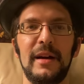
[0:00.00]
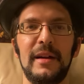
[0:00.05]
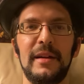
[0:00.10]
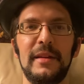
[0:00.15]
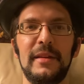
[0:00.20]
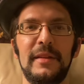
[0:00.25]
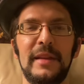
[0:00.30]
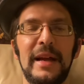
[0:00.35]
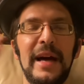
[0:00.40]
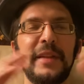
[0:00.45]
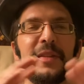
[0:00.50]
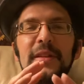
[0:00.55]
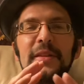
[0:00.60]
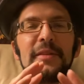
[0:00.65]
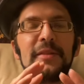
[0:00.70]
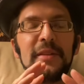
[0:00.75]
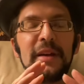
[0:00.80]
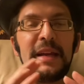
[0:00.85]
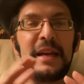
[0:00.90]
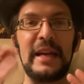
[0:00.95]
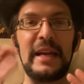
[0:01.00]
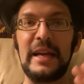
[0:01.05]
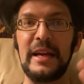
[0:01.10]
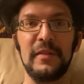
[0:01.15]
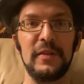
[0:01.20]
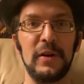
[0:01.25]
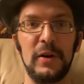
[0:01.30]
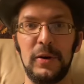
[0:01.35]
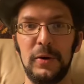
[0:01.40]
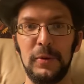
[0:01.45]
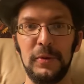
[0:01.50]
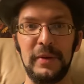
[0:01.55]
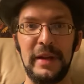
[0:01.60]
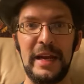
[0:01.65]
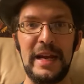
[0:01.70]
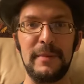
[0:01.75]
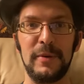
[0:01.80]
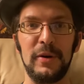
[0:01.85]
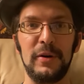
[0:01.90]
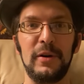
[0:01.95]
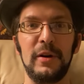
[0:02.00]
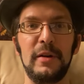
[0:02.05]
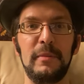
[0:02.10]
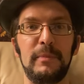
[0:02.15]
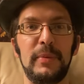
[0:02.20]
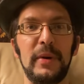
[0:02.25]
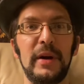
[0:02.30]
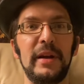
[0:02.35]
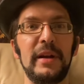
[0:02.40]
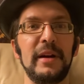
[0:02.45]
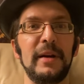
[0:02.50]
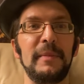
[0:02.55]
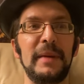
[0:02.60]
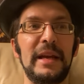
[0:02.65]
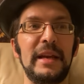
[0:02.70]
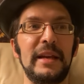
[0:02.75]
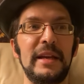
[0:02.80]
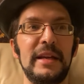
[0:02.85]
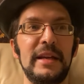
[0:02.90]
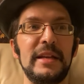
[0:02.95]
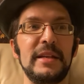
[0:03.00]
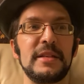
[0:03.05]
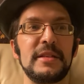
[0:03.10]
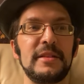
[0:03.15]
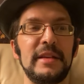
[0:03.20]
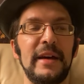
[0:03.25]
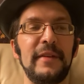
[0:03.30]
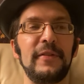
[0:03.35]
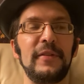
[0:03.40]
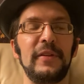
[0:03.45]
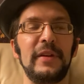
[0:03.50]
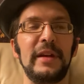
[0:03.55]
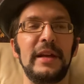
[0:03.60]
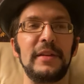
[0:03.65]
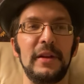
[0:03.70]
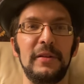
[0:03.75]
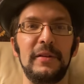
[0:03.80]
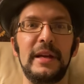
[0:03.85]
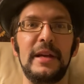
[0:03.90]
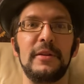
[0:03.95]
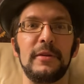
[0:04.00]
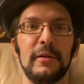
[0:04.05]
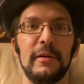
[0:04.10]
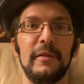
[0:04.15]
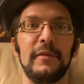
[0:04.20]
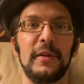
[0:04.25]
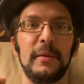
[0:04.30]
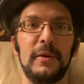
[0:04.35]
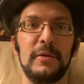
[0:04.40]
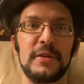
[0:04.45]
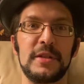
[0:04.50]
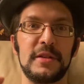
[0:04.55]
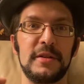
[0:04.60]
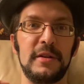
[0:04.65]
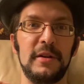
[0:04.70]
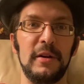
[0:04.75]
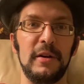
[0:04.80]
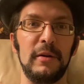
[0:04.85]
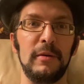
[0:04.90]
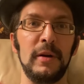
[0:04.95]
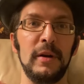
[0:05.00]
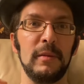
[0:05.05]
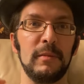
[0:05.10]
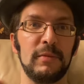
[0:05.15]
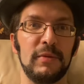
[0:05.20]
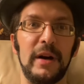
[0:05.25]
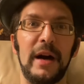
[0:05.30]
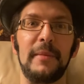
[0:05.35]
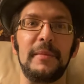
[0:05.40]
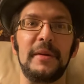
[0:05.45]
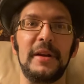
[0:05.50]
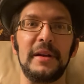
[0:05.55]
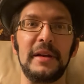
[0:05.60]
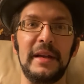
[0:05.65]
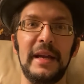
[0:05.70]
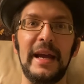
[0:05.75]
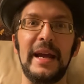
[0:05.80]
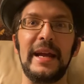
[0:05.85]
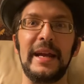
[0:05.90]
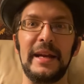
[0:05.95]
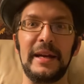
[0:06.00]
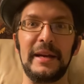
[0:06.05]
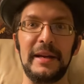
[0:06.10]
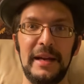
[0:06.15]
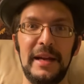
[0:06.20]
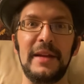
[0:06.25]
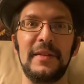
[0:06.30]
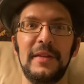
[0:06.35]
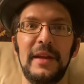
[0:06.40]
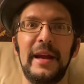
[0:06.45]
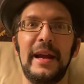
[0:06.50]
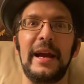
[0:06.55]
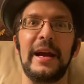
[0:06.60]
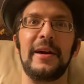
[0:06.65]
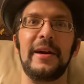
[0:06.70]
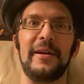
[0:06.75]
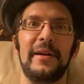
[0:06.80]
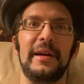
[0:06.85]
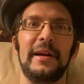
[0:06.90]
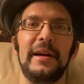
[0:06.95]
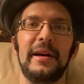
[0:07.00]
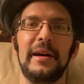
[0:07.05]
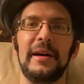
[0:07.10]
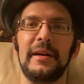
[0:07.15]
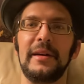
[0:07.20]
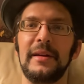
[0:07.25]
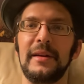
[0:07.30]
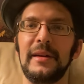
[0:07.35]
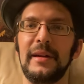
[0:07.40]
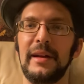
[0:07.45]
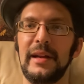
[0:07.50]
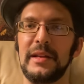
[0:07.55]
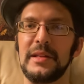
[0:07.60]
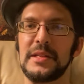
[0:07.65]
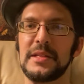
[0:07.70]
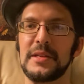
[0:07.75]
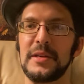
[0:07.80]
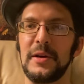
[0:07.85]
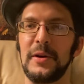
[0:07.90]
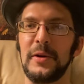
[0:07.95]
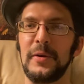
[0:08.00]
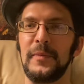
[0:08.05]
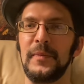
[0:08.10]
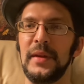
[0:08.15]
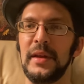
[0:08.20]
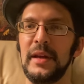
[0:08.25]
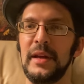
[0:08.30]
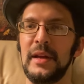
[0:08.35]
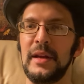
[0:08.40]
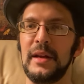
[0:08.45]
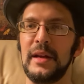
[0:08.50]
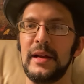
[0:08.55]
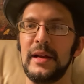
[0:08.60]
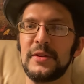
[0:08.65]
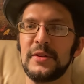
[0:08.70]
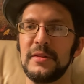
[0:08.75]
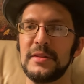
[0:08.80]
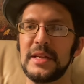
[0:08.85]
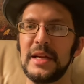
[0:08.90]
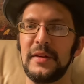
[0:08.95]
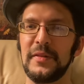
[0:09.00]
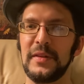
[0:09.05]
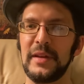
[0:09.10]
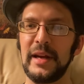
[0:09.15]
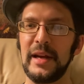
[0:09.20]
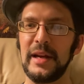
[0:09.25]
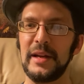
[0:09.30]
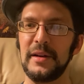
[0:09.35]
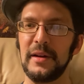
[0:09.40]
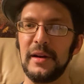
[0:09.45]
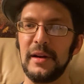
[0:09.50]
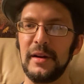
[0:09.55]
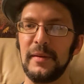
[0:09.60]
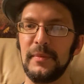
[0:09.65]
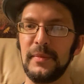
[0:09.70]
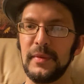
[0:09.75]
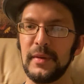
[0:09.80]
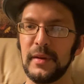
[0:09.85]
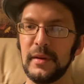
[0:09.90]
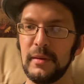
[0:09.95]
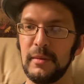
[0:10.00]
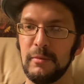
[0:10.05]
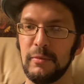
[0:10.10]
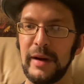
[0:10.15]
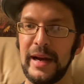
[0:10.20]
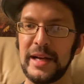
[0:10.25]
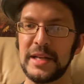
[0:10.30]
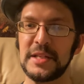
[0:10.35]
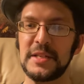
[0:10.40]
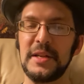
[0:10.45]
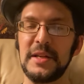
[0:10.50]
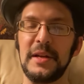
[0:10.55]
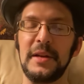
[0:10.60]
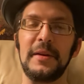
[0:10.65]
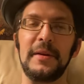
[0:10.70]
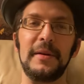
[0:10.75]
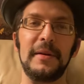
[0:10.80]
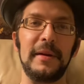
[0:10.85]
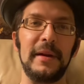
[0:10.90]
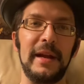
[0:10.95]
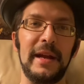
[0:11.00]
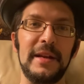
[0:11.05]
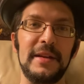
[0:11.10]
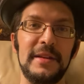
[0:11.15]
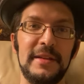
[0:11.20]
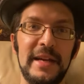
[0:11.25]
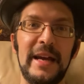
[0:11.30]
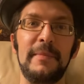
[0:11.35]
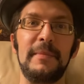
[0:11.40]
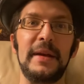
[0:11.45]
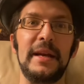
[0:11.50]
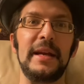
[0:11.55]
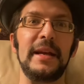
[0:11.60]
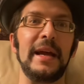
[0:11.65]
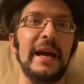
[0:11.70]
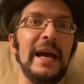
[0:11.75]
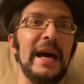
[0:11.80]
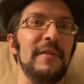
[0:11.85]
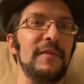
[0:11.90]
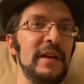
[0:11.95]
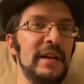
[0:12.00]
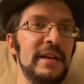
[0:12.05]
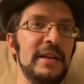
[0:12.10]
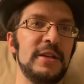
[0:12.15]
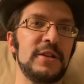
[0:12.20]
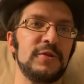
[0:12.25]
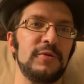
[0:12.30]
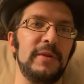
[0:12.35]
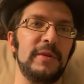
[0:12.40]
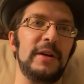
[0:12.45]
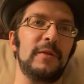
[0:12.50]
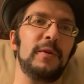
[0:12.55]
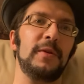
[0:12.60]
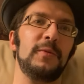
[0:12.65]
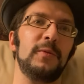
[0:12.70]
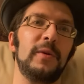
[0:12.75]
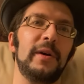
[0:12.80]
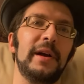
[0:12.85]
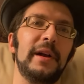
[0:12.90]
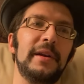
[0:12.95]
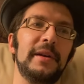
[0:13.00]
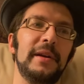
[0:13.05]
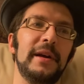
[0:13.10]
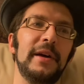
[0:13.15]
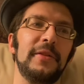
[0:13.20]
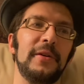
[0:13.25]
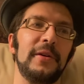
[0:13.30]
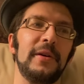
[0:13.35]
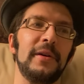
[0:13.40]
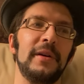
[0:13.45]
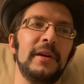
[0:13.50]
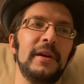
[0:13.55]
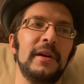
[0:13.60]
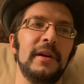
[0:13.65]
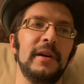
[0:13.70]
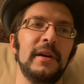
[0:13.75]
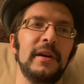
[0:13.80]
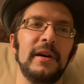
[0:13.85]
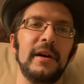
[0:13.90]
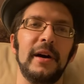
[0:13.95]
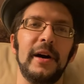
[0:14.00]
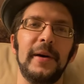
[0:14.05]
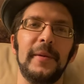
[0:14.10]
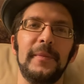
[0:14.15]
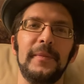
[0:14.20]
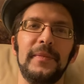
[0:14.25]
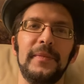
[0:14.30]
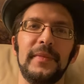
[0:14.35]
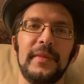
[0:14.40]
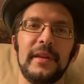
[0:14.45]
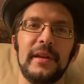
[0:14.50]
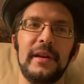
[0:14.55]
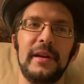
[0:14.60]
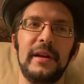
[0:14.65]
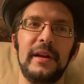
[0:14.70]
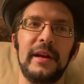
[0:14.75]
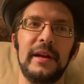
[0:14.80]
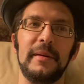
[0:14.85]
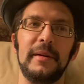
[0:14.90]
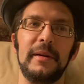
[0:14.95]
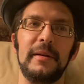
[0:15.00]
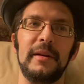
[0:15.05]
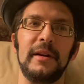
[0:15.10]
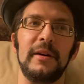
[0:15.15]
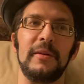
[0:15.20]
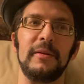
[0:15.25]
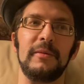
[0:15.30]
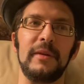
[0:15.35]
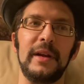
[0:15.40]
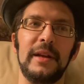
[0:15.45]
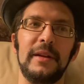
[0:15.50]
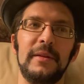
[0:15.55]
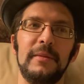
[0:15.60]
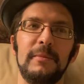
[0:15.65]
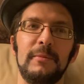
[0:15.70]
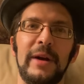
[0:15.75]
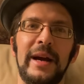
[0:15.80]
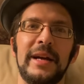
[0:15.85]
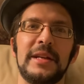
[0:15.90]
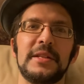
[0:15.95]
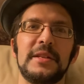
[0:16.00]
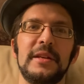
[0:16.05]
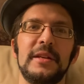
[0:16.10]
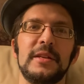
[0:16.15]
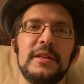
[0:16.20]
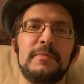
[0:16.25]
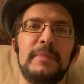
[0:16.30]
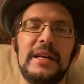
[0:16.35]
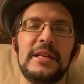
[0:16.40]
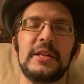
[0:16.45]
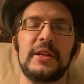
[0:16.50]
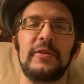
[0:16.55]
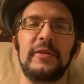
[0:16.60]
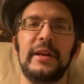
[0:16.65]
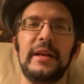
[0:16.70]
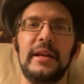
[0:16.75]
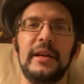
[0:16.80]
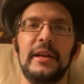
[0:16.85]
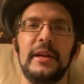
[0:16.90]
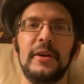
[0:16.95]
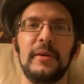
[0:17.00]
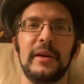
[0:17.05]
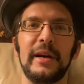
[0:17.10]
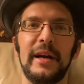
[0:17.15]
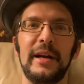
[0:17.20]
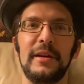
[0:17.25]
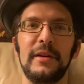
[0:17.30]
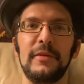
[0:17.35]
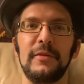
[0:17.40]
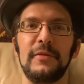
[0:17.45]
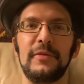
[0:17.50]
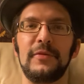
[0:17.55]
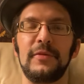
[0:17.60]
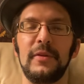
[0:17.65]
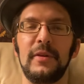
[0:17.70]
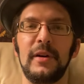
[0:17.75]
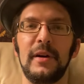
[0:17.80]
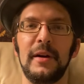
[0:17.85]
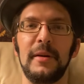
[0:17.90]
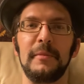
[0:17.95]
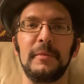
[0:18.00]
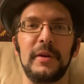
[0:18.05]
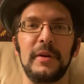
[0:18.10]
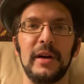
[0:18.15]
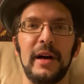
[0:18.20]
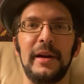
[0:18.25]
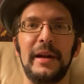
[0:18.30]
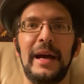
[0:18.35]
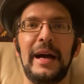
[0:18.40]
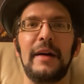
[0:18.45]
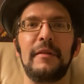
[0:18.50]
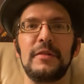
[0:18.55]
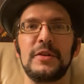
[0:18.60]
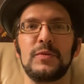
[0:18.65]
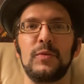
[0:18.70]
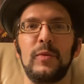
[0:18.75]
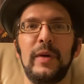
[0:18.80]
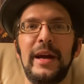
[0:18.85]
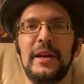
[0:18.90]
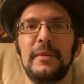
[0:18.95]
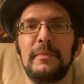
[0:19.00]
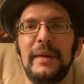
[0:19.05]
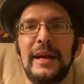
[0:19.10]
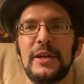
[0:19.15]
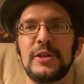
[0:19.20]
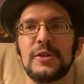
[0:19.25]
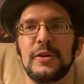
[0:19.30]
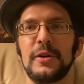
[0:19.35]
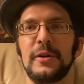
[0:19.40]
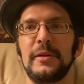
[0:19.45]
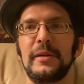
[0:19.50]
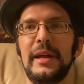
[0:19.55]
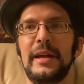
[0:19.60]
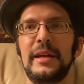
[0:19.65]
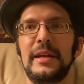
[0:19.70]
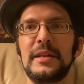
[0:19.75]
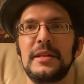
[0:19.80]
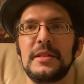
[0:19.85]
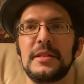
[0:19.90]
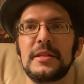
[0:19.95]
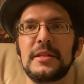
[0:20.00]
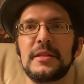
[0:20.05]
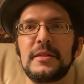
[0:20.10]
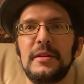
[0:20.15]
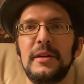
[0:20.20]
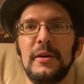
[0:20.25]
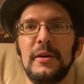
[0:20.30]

not the king of the whole neighborhood, but he's definitely the leader of the most prominent gang in the area. And so it turns out that Braxton and Debi have a history with one another. And Braxton's basically kind of gone out of his way to make sure that his